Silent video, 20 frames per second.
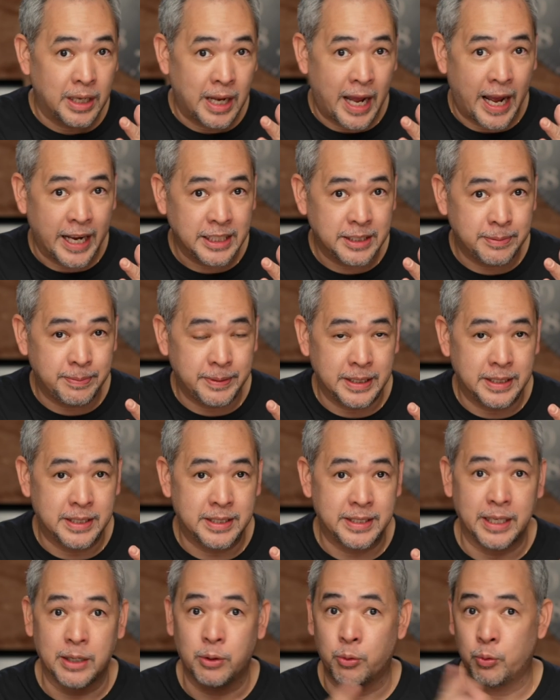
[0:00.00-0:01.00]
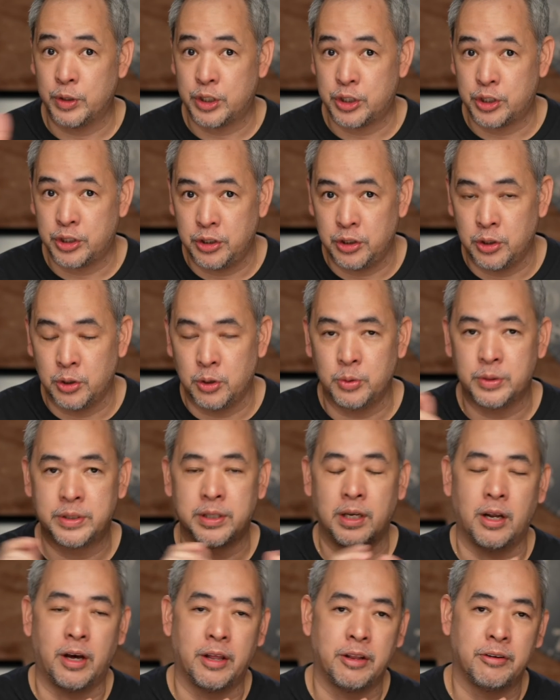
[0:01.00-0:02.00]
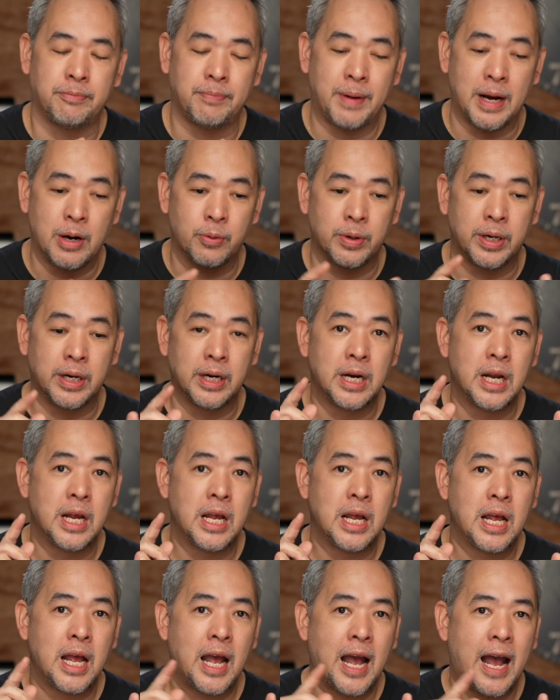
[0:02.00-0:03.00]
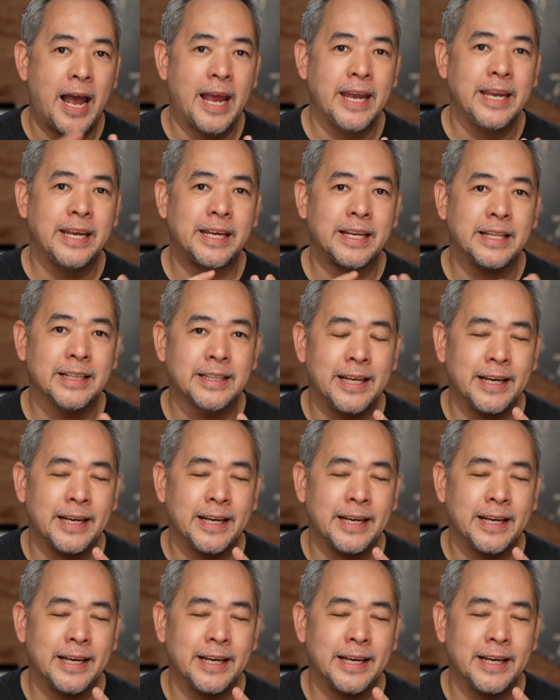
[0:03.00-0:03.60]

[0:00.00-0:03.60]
high-speed sync, which you lose a lot of power, I can